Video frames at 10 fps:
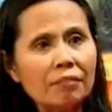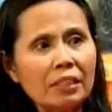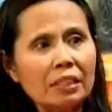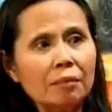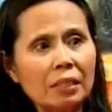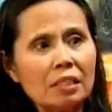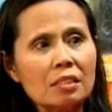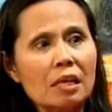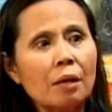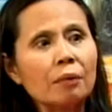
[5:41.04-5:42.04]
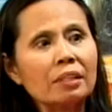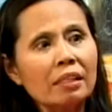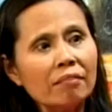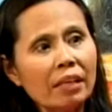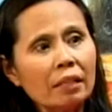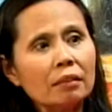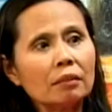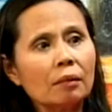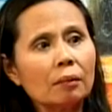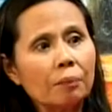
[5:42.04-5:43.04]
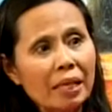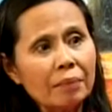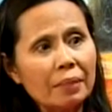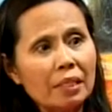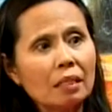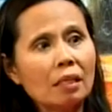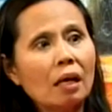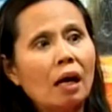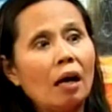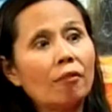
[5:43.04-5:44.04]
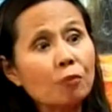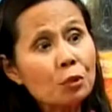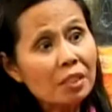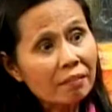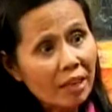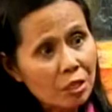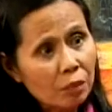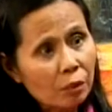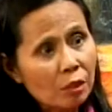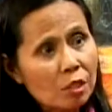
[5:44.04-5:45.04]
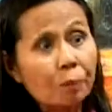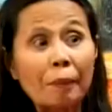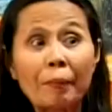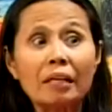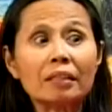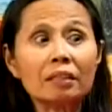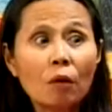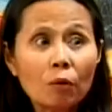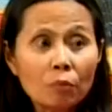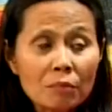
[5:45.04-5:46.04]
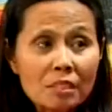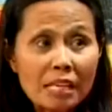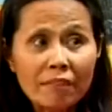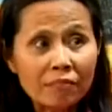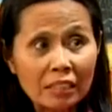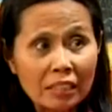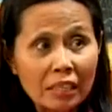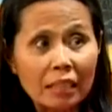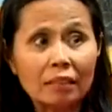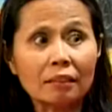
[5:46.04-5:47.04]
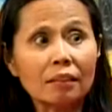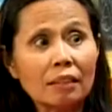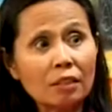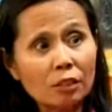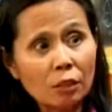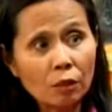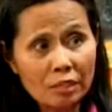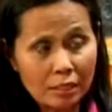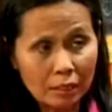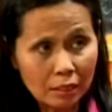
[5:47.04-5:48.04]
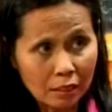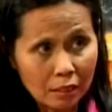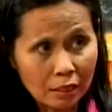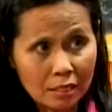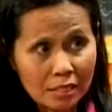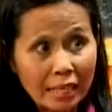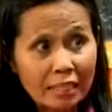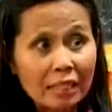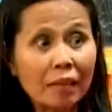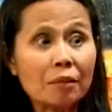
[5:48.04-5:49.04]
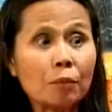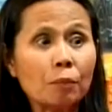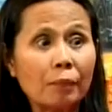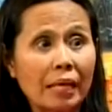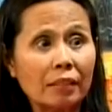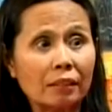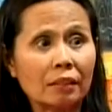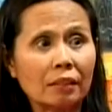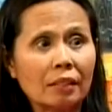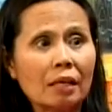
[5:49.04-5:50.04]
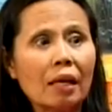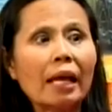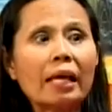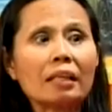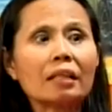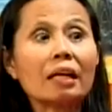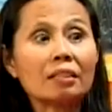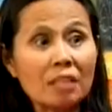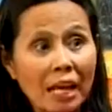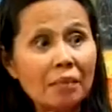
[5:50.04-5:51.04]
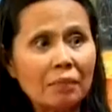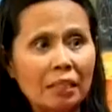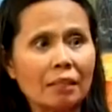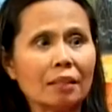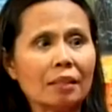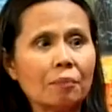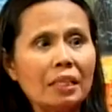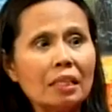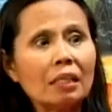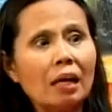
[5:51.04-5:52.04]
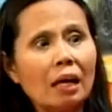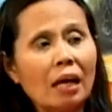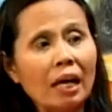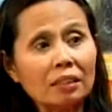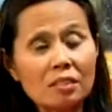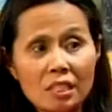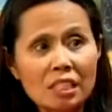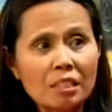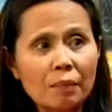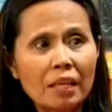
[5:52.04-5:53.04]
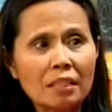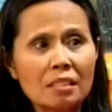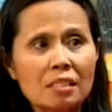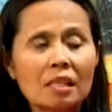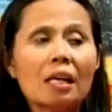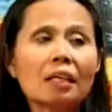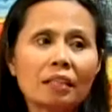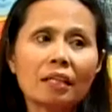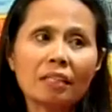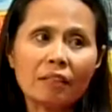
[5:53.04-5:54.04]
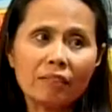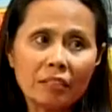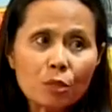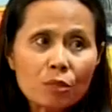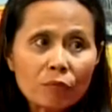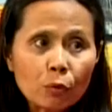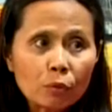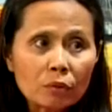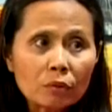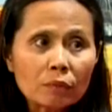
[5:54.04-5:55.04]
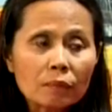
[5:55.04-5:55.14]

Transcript: feeding means giving the baby fruits and vegetables prepared at home safely and in a sanitary manner and timely. Meaning at 6 months they are given this food